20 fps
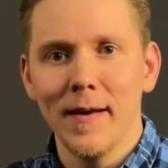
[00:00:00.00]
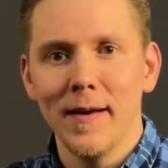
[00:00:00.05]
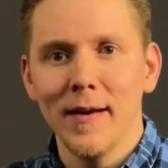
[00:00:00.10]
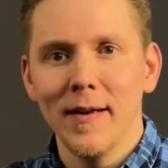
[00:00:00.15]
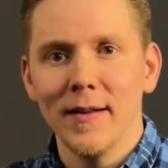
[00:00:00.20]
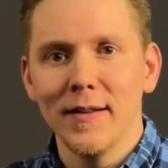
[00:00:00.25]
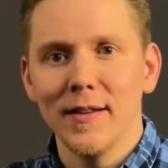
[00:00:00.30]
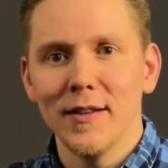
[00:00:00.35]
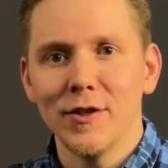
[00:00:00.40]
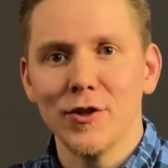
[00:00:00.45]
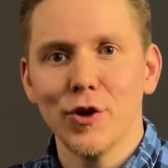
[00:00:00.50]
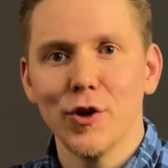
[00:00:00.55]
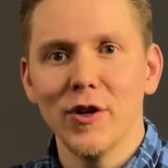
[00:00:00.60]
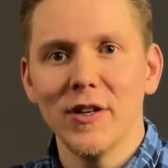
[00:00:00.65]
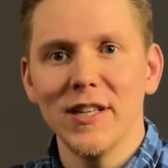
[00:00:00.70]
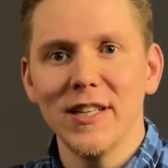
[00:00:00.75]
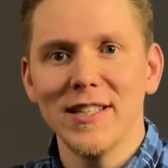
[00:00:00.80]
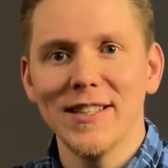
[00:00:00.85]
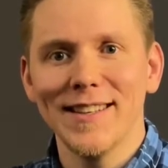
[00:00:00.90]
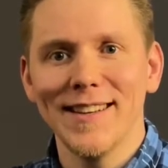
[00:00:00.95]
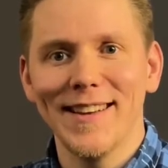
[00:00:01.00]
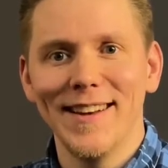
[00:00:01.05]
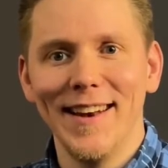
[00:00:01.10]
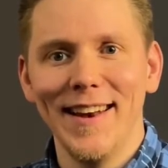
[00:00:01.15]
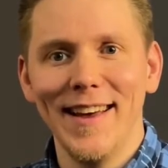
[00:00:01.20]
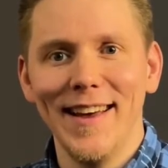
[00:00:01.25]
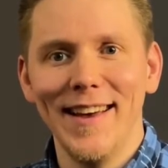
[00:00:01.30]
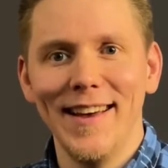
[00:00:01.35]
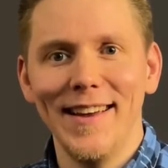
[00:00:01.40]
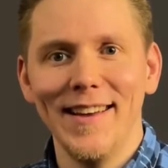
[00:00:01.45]
The shortest
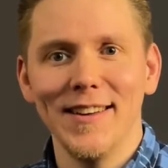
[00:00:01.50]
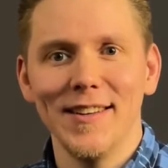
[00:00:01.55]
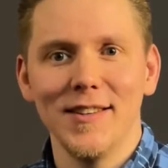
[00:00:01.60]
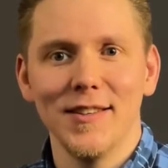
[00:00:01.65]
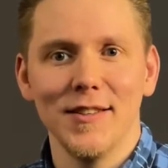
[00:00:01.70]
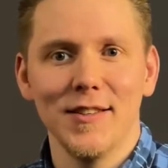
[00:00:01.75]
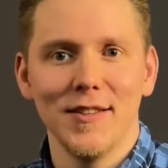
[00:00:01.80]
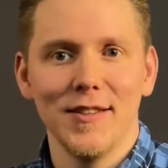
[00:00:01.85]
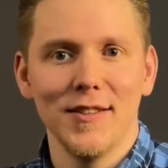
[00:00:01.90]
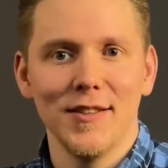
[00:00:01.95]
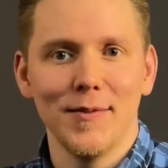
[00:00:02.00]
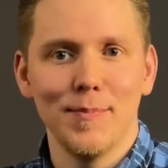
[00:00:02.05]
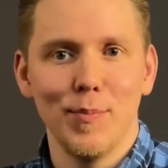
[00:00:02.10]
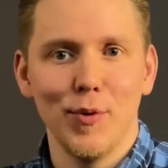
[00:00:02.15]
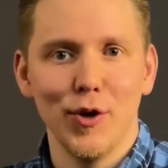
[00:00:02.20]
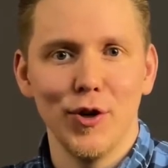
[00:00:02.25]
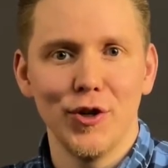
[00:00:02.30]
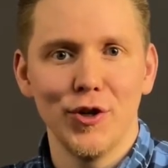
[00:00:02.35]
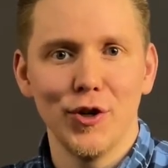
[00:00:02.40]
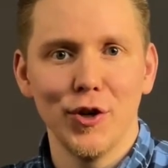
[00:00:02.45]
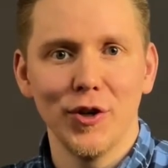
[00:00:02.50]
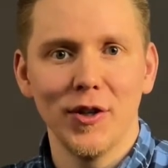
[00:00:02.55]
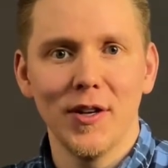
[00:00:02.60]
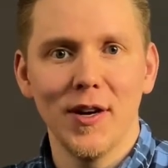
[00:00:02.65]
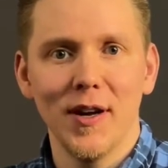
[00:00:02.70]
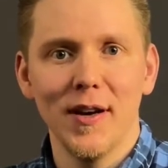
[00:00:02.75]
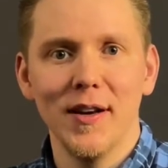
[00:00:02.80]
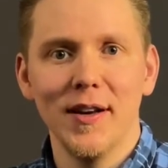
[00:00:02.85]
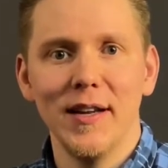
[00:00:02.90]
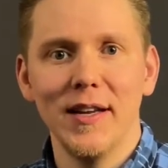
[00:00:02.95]
clay sport
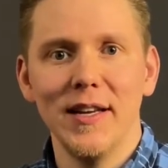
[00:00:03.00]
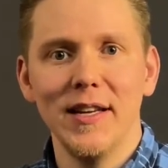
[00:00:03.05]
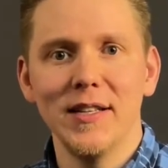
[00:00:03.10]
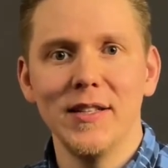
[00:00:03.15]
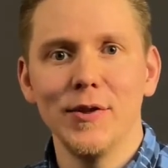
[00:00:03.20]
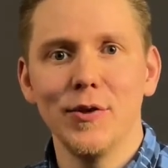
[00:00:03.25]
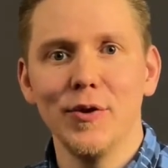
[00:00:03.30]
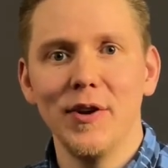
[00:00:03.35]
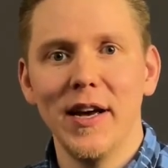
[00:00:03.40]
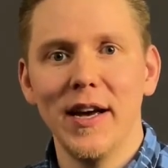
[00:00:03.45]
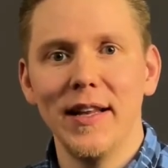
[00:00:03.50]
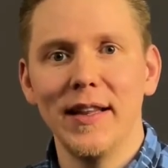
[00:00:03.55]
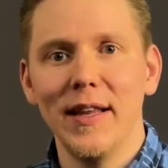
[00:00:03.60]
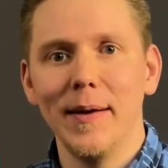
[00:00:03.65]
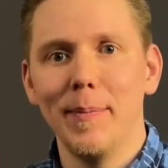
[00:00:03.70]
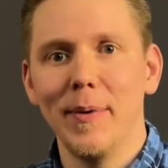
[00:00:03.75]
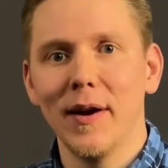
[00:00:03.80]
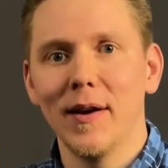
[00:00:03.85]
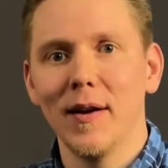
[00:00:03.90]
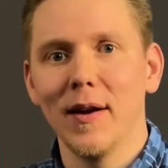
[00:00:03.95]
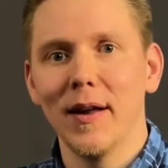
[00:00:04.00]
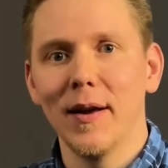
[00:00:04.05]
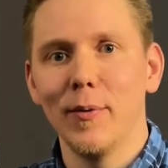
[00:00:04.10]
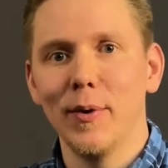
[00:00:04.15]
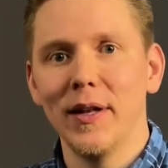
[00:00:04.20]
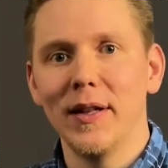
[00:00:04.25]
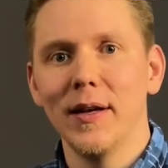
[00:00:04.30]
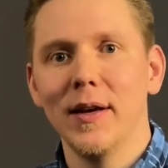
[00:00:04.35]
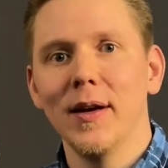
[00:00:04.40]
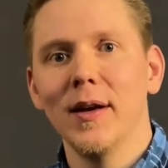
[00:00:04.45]
shotgun is today typically
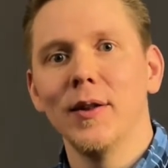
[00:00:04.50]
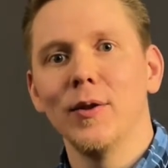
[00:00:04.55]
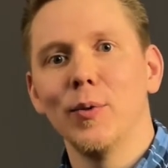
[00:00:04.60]
with